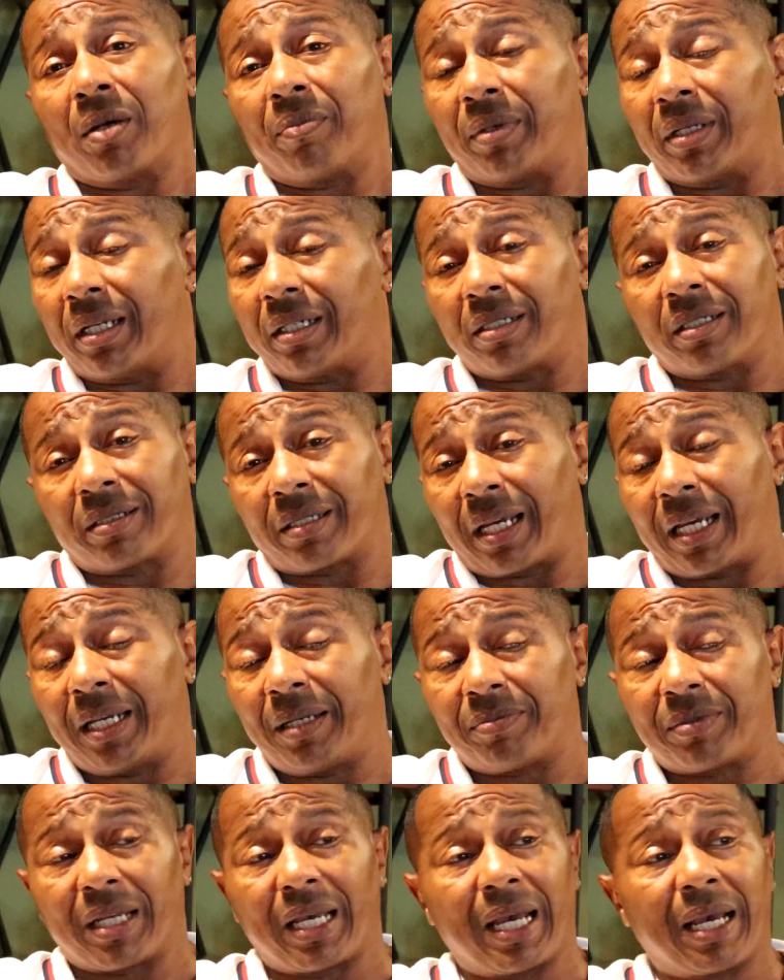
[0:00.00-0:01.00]
But at the
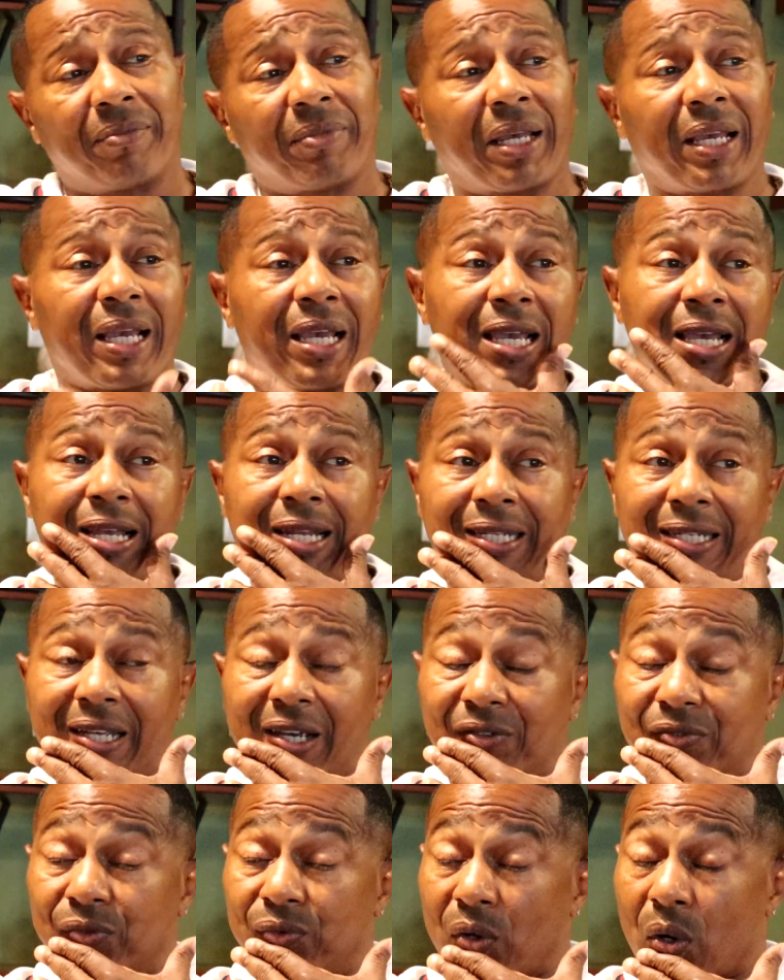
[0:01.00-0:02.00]
same time, they had
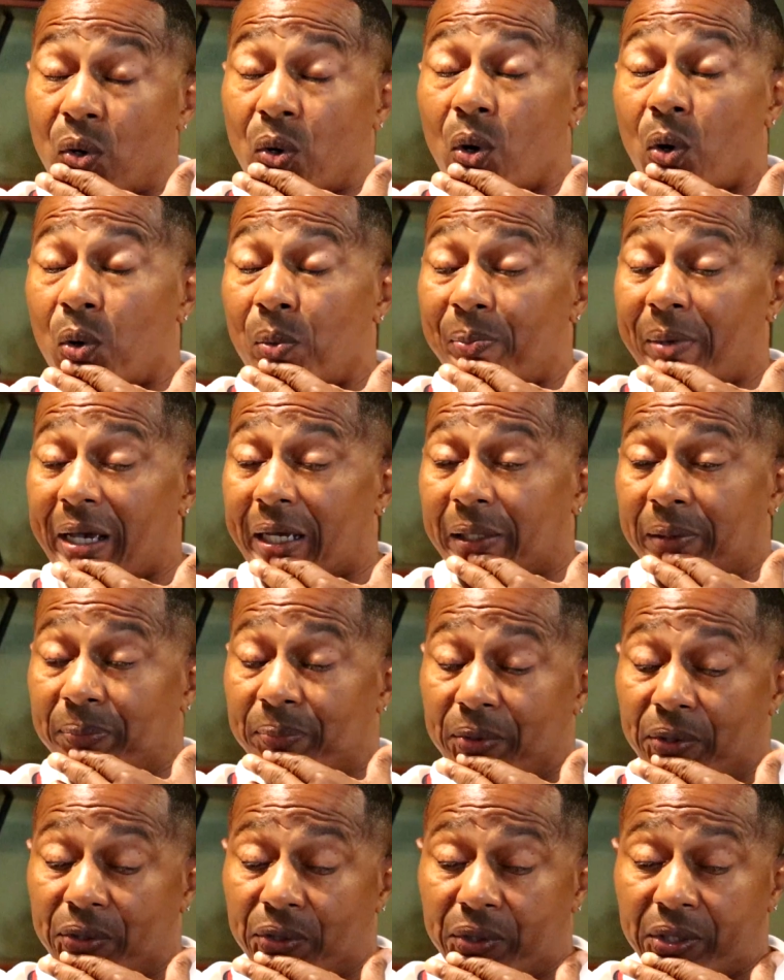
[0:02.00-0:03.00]
death row on
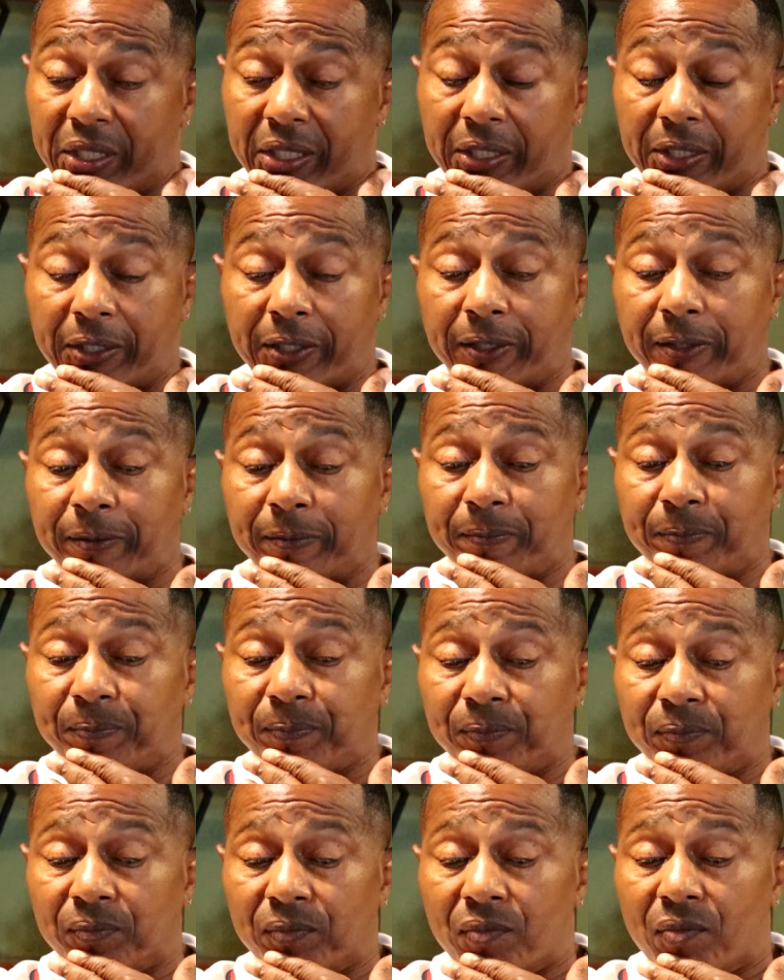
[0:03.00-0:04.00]
Mecklenburg, and um,
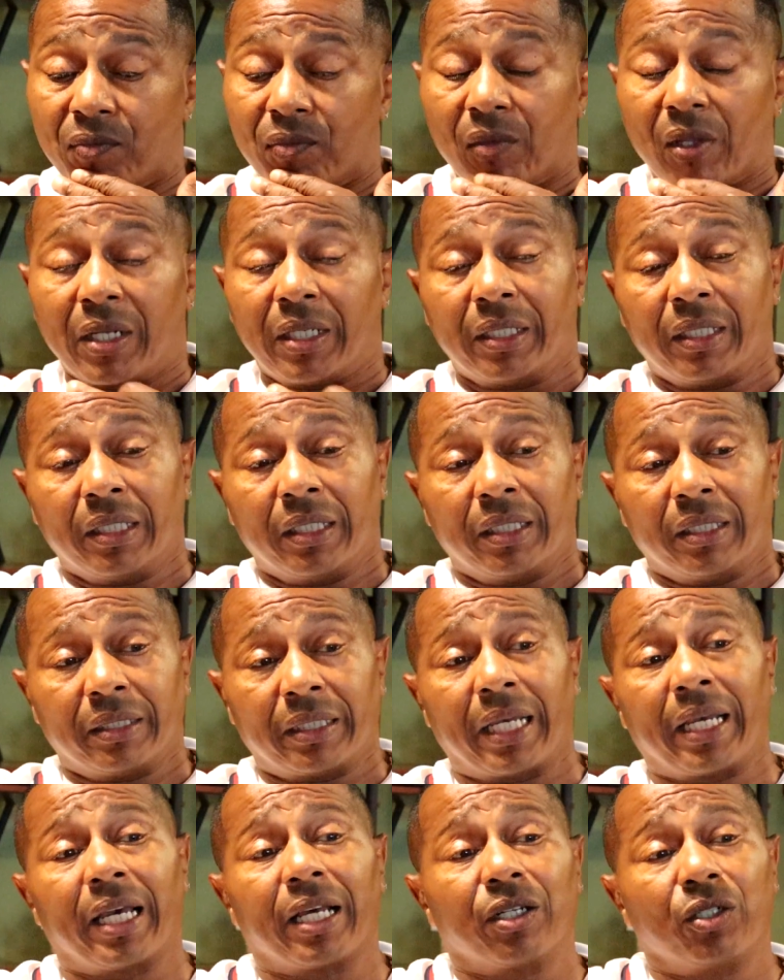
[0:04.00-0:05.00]

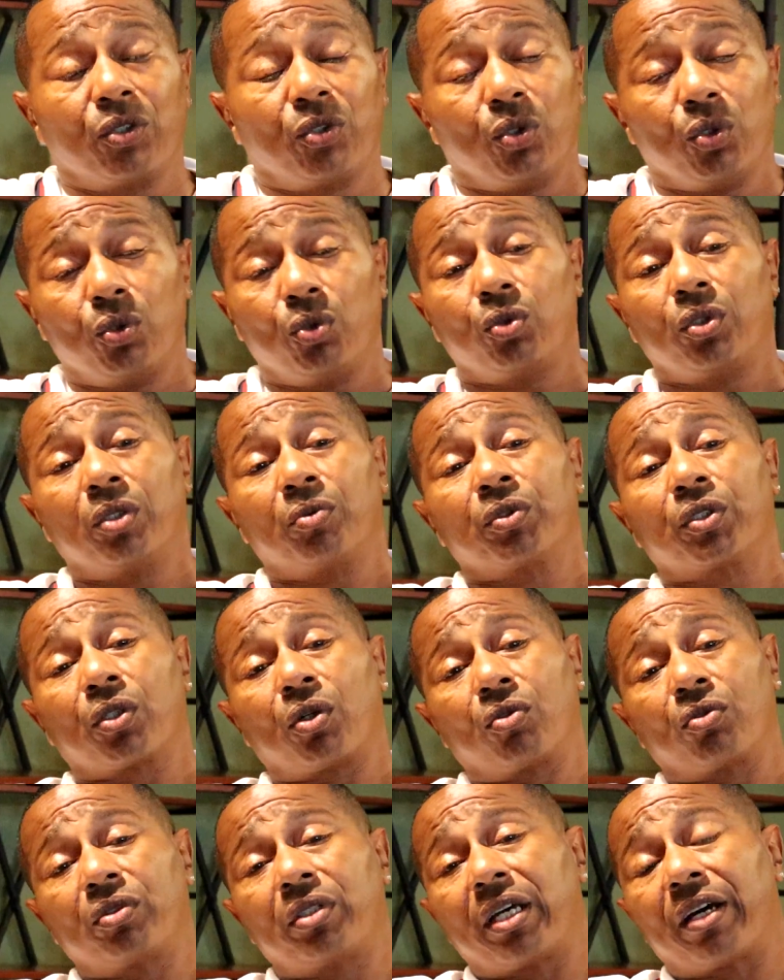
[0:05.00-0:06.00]
they had a dude that was
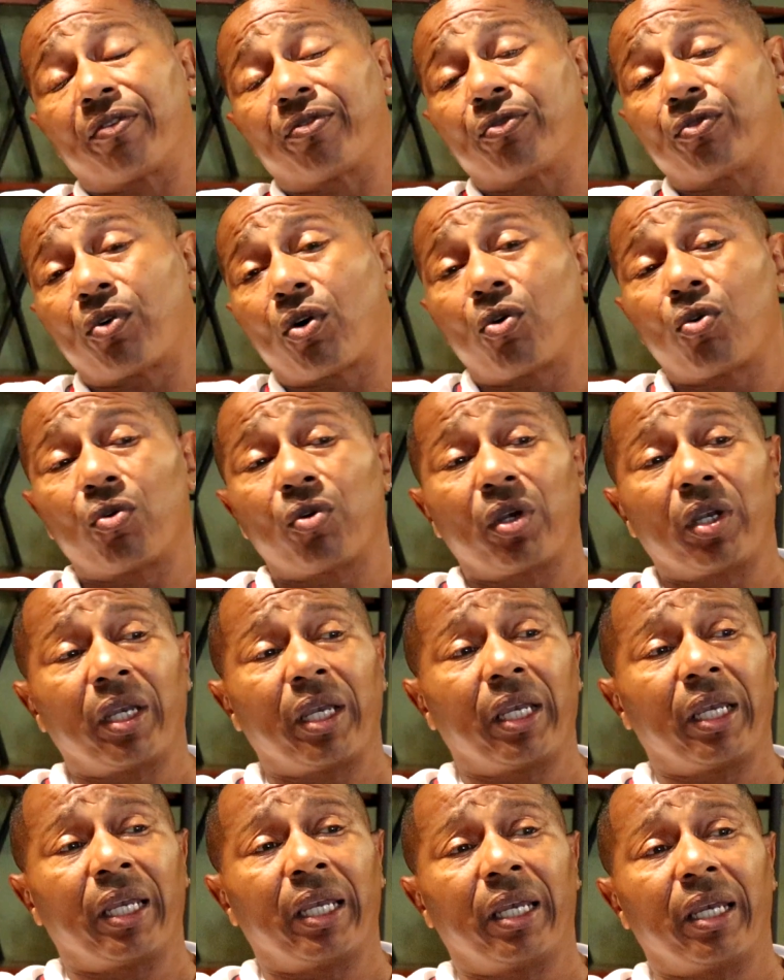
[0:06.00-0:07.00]
on death row,
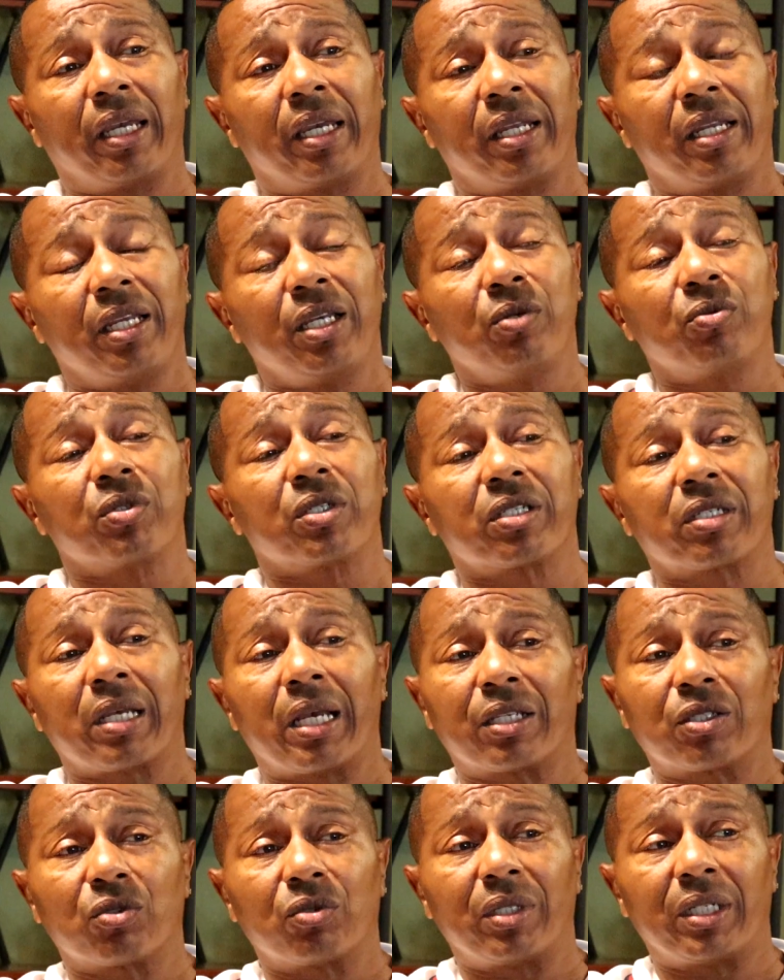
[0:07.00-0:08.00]
and, and he was
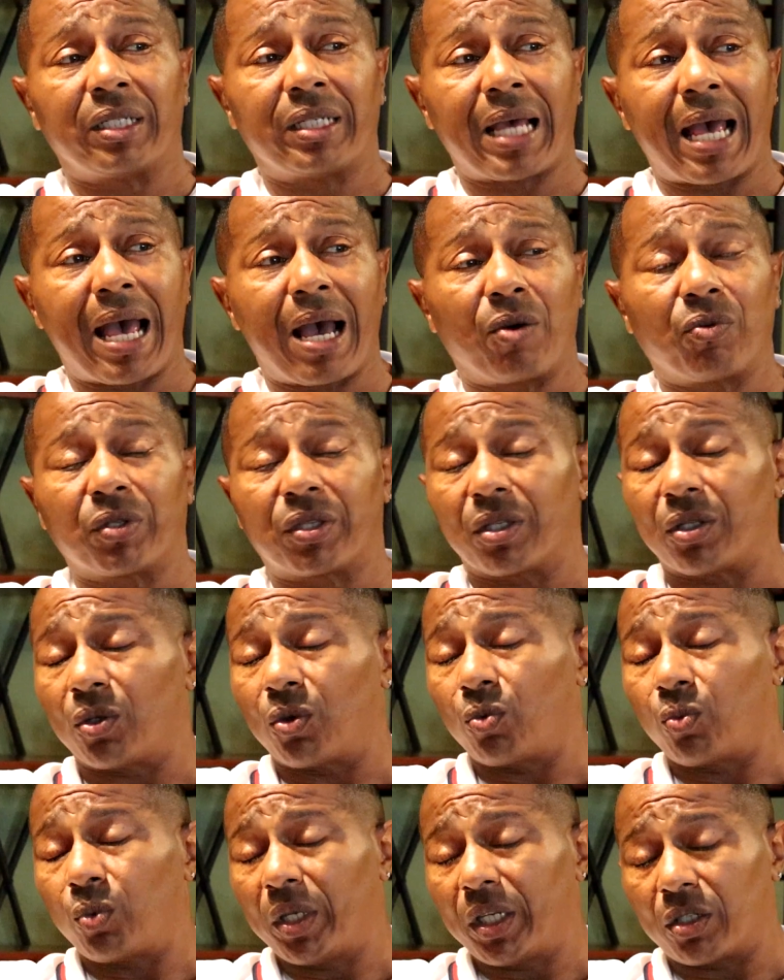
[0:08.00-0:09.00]
scheduled to die within
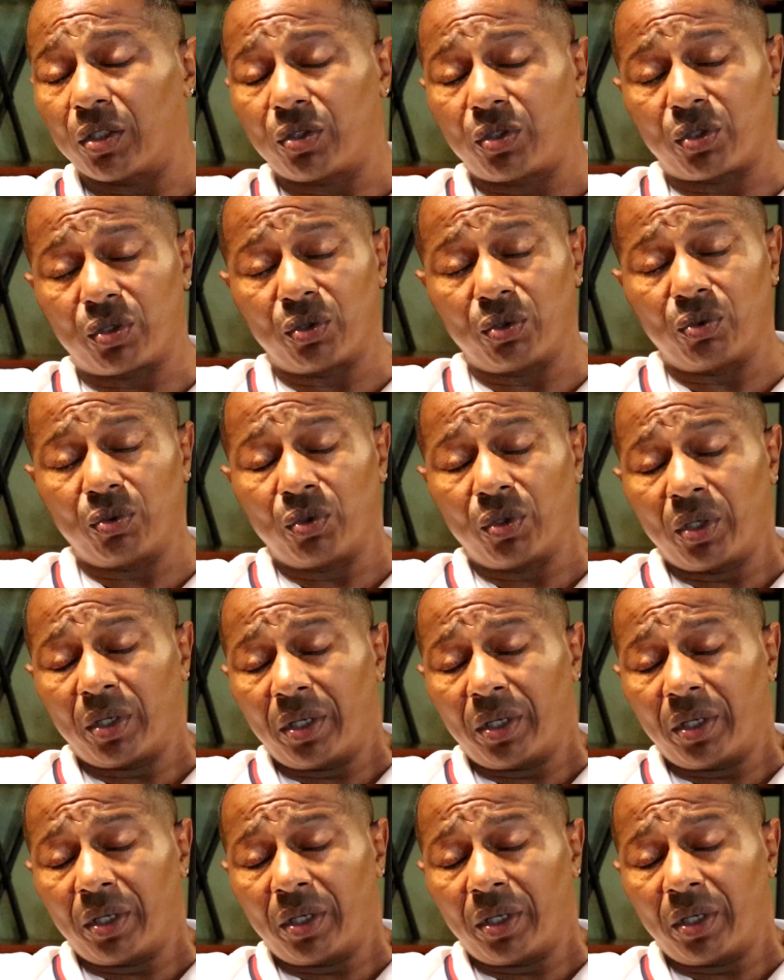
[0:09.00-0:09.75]
a week or two.